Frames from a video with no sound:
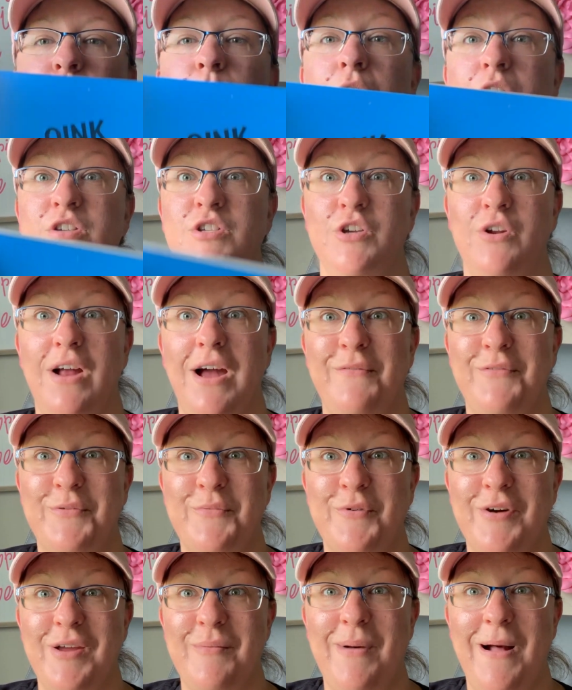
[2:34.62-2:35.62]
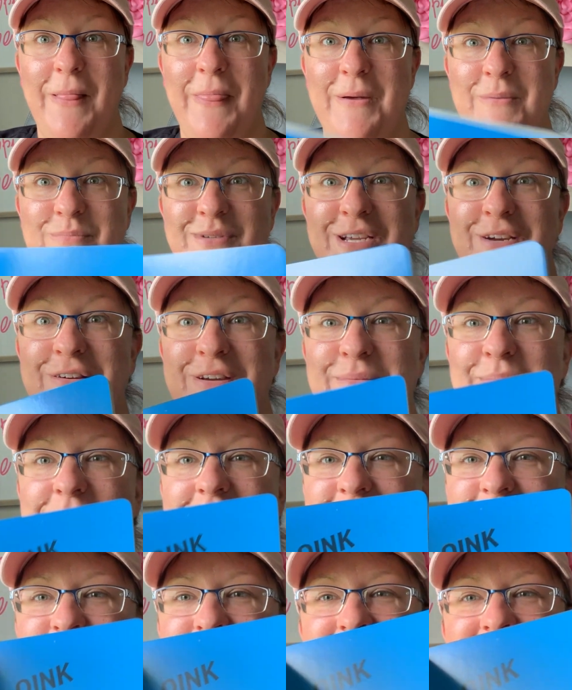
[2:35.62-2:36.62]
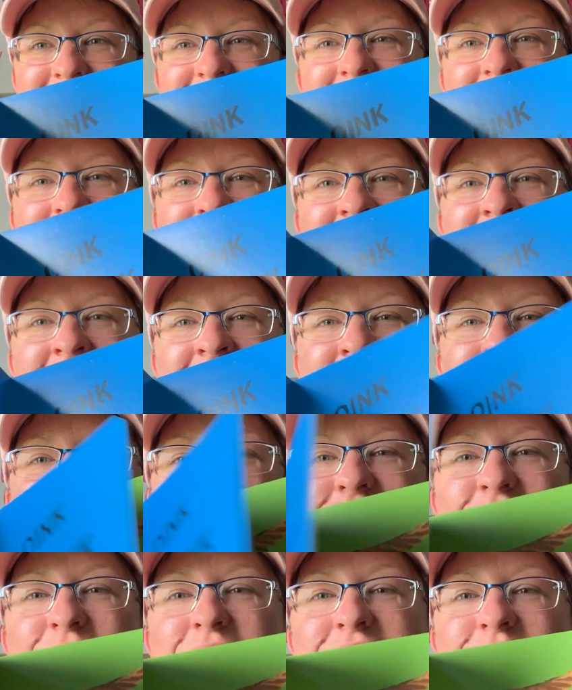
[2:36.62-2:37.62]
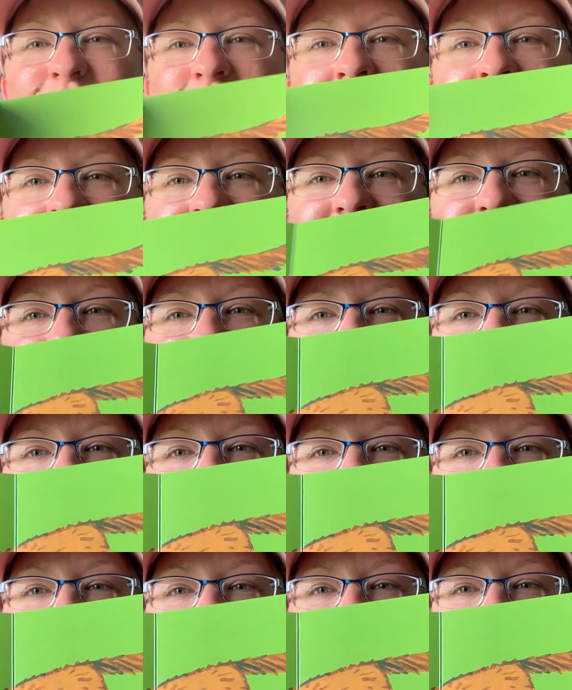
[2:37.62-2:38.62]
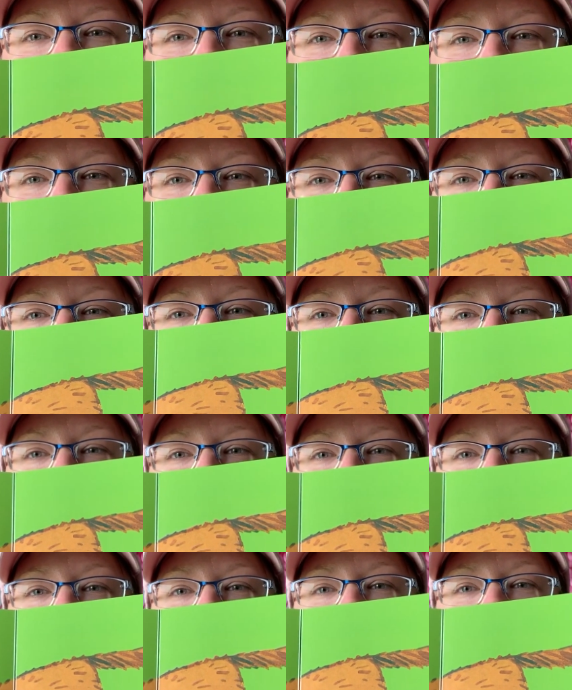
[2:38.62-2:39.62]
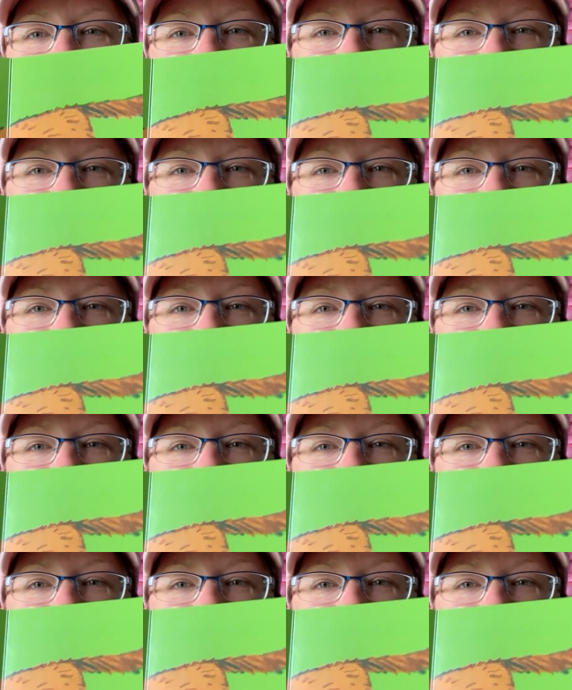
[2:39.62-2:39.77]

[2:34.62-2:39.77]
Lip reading: book, so you don't have to worry about them tearing pages. So this one has some really nice images in there as